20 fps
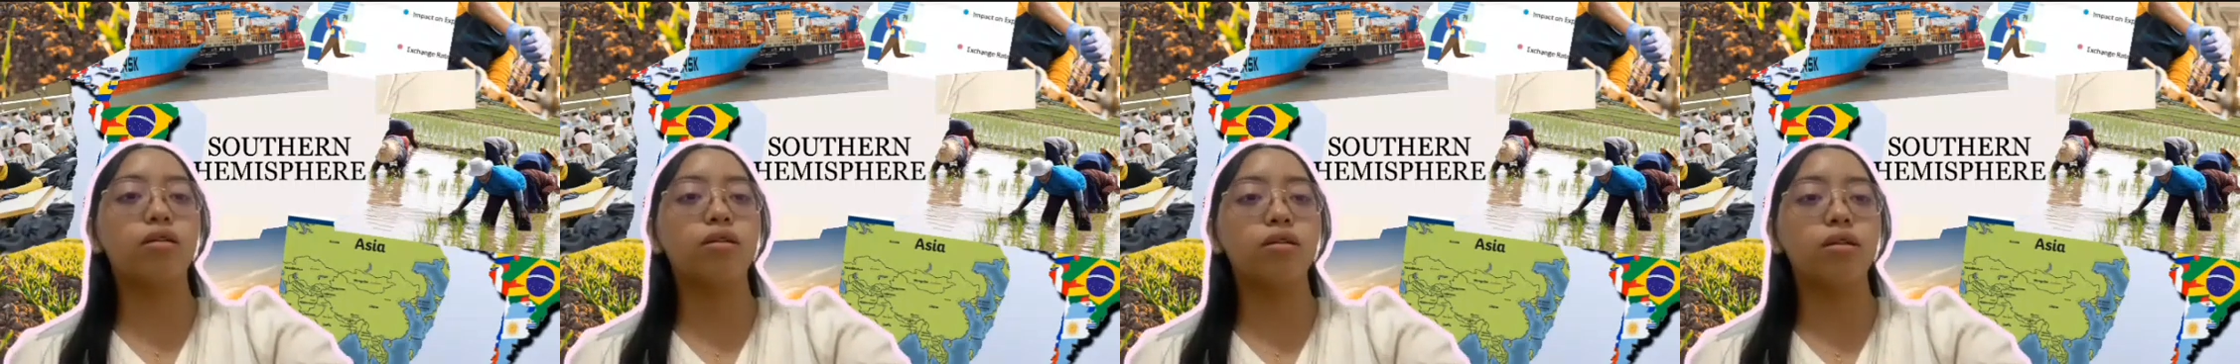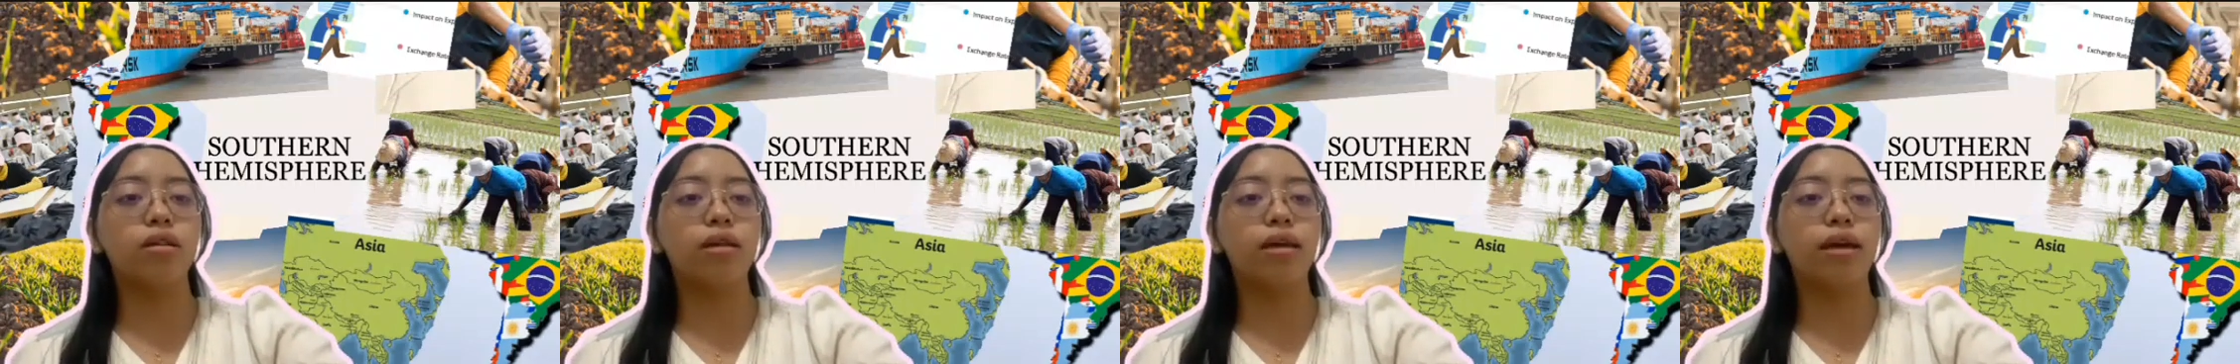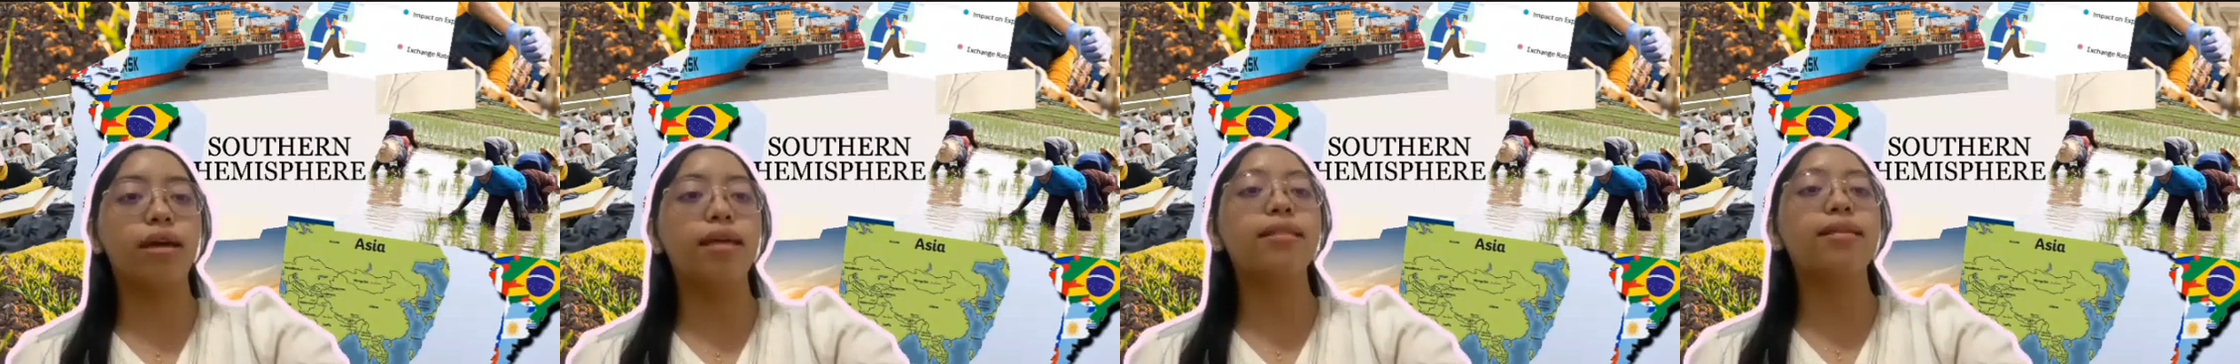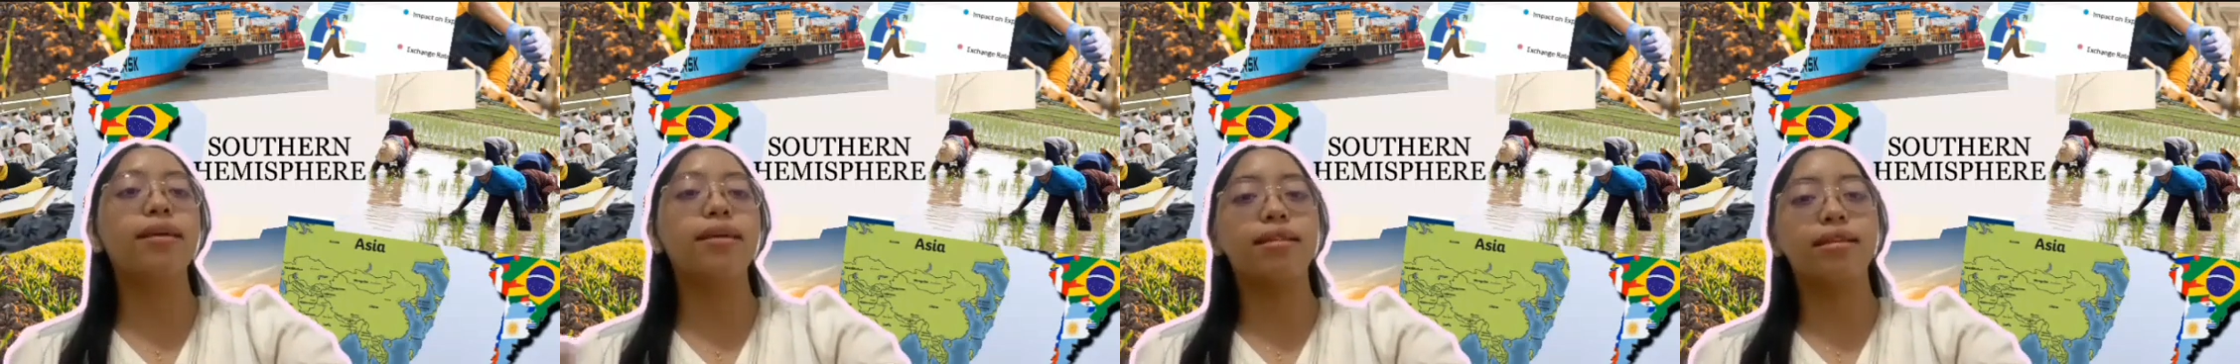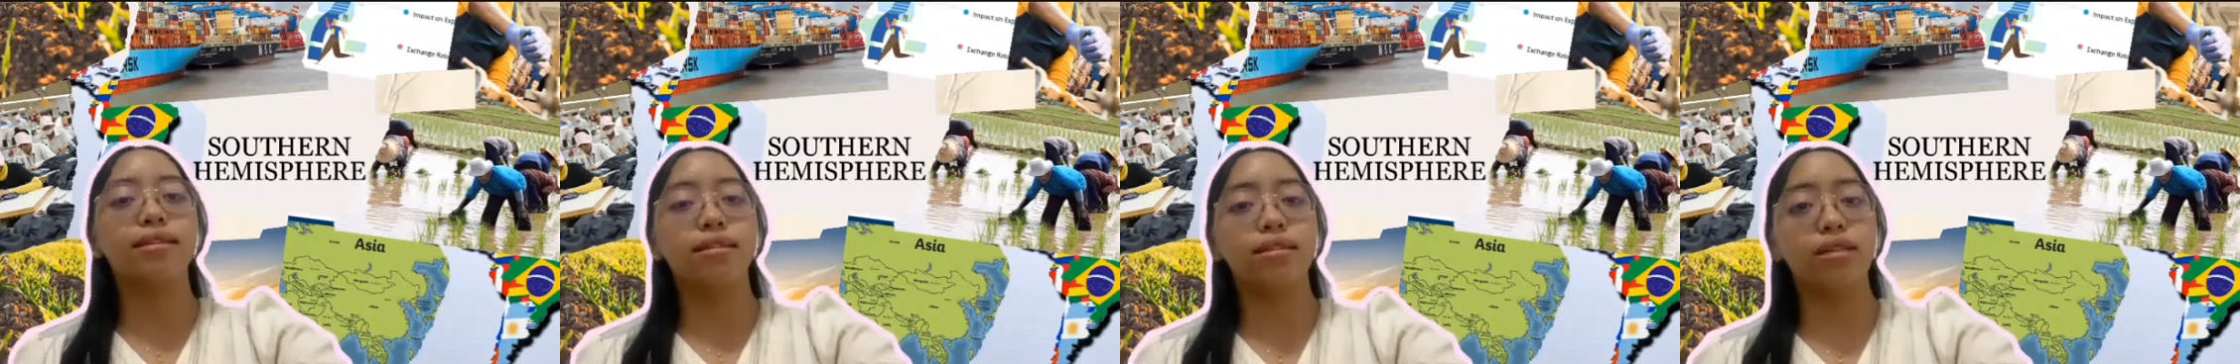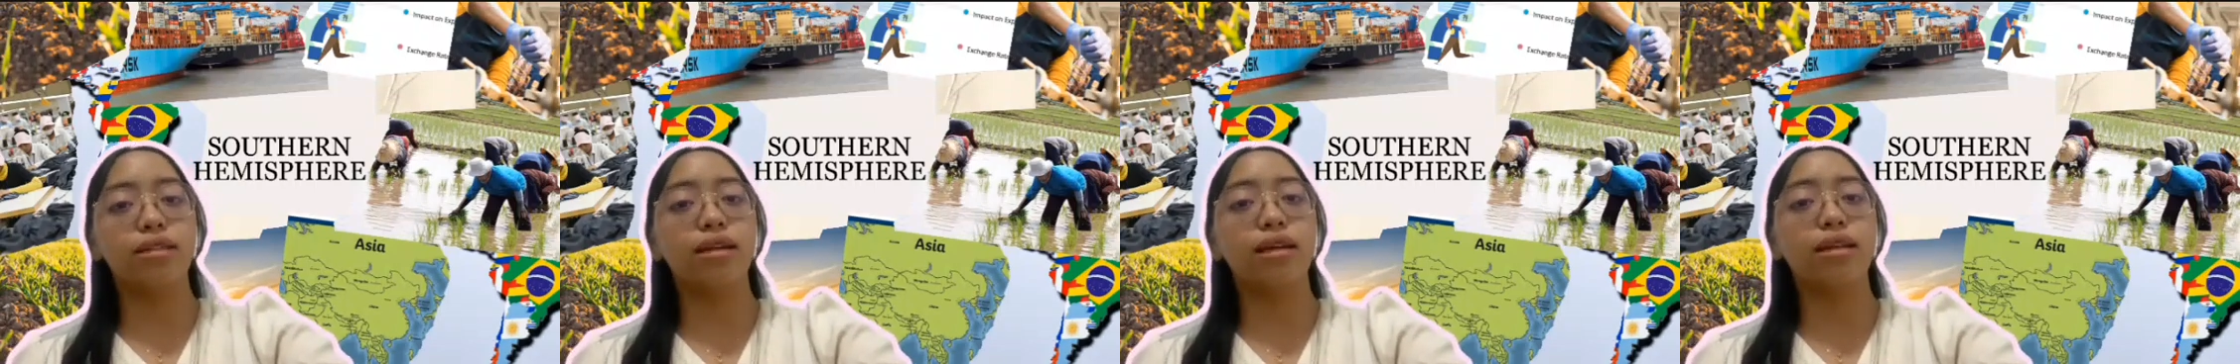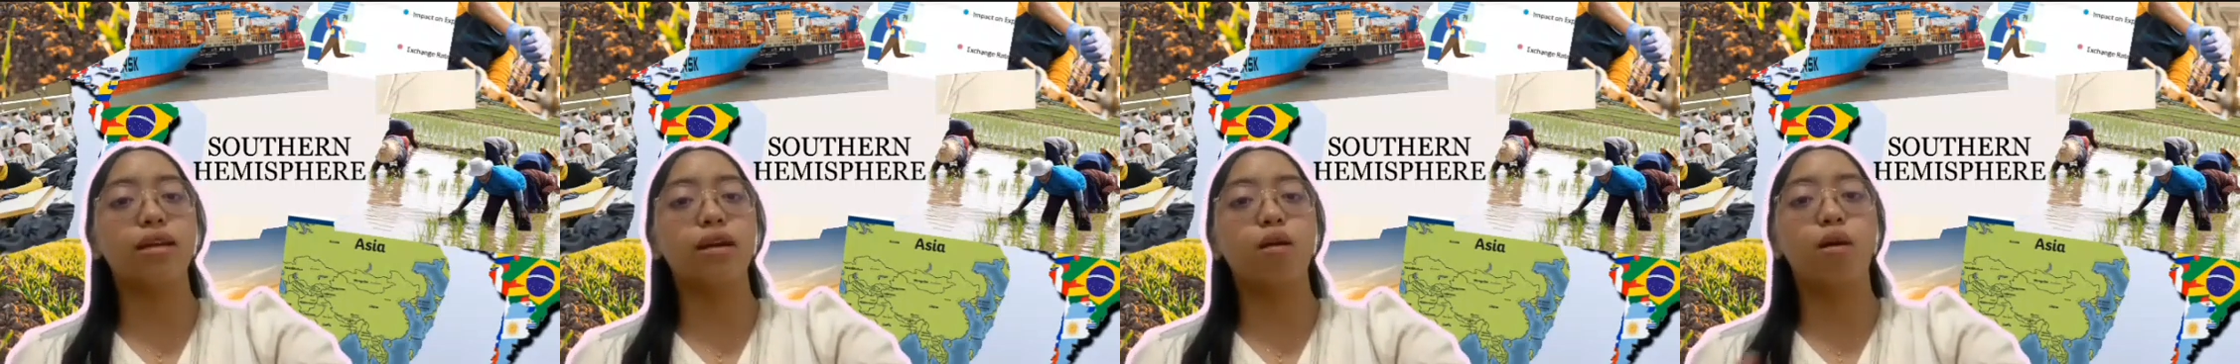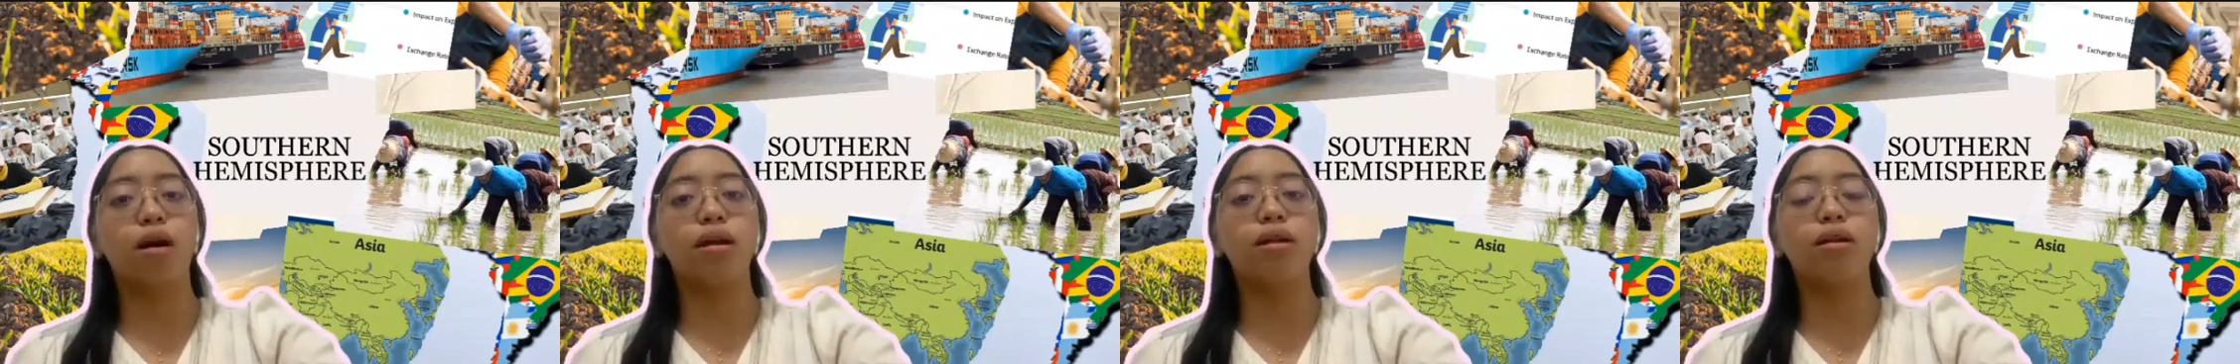industry that required